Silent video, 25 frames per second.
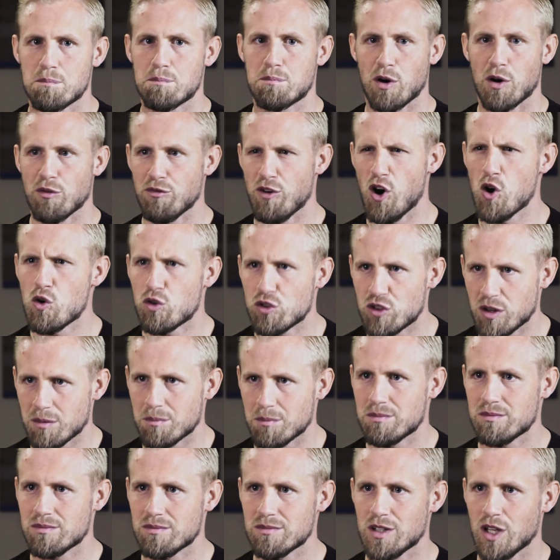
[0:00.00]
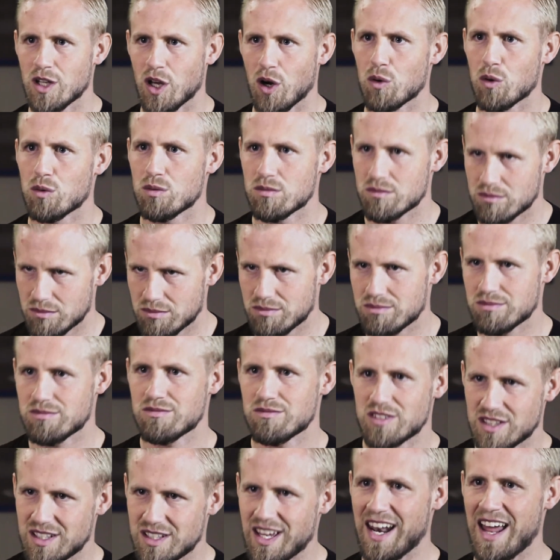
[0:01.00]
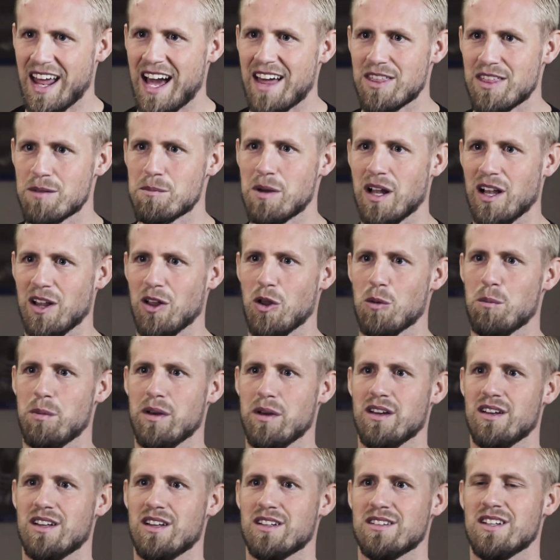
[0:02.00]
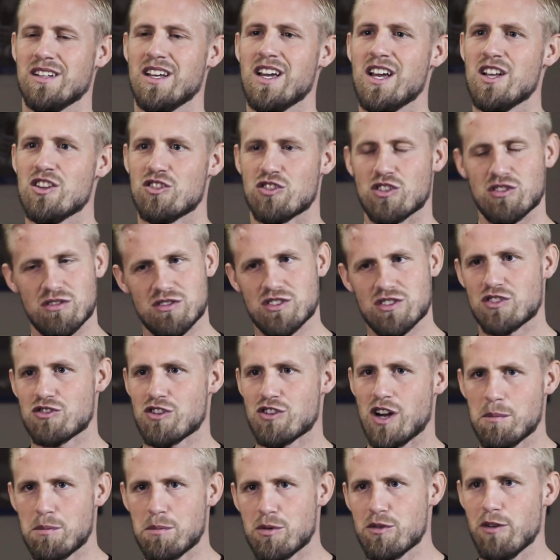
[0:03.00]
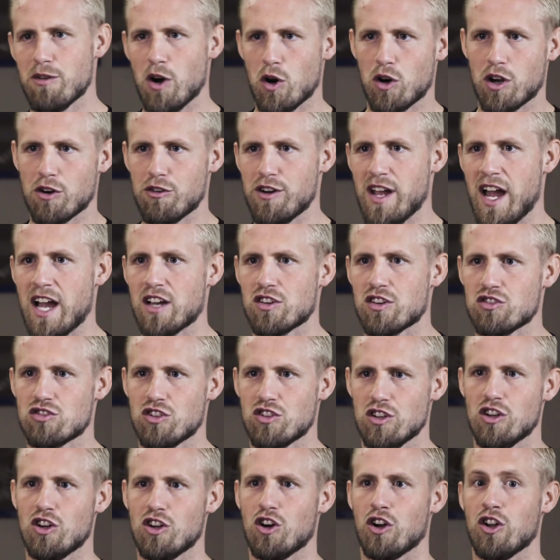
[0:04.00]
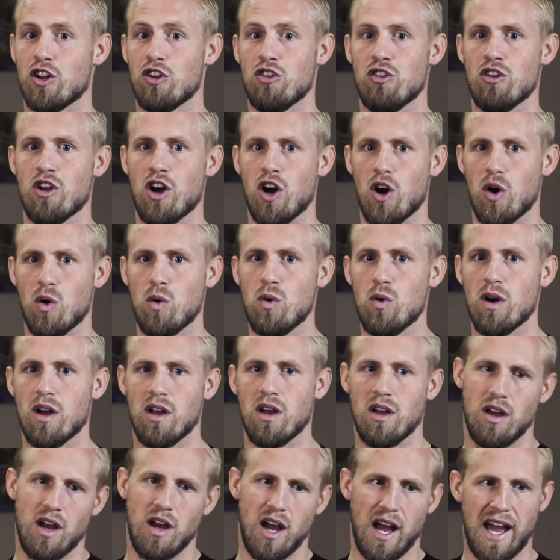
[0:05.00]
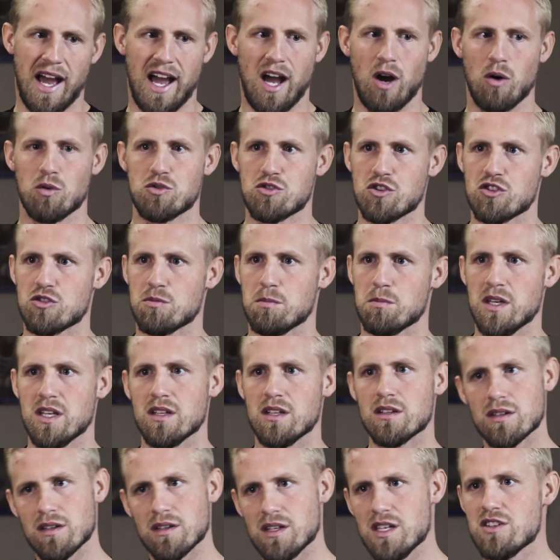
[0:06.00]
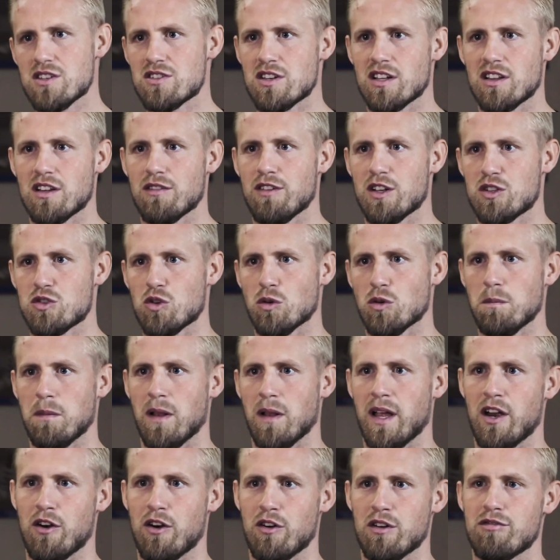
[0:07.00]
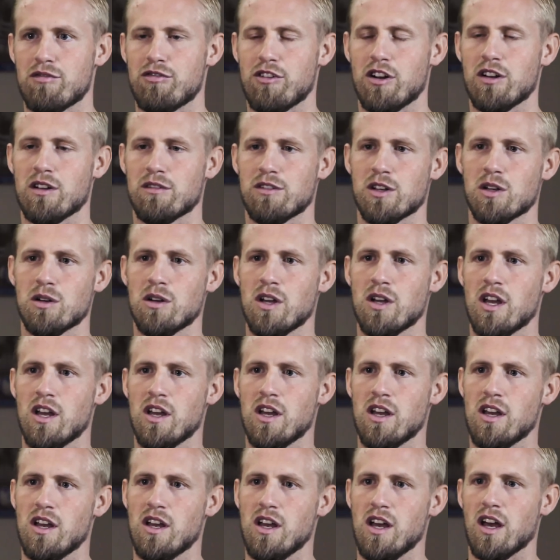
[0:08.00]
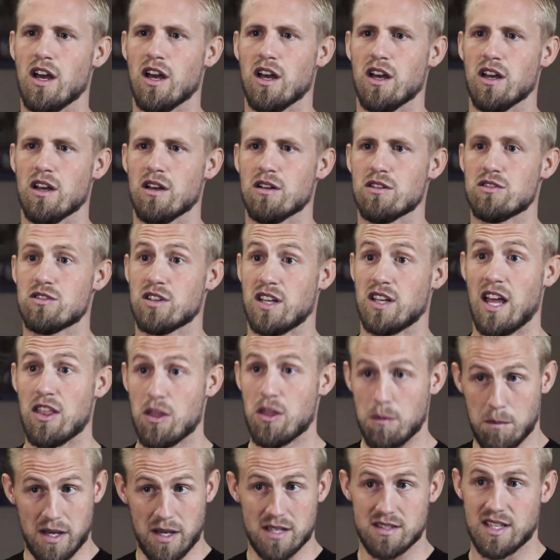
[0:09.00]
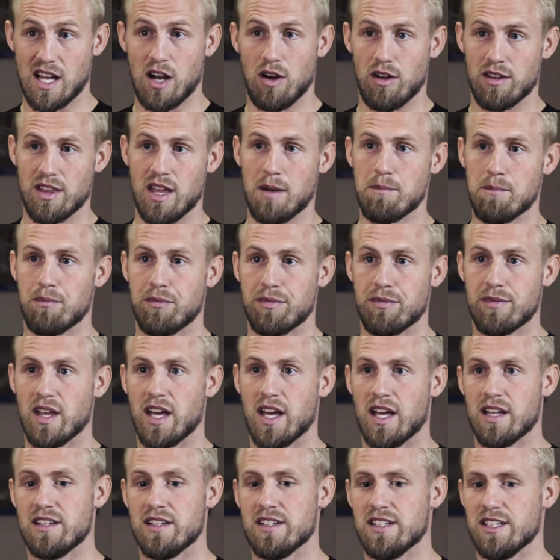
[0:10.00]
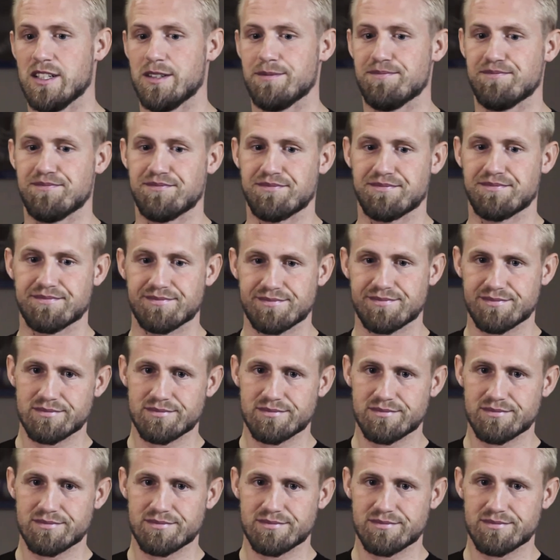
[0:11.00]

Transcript: provoke them, you know, get at them a little bit and to, to try and provoke a reaction. So you've got to know how to speak to each individual player in front of you uh, to get the best out of them and um,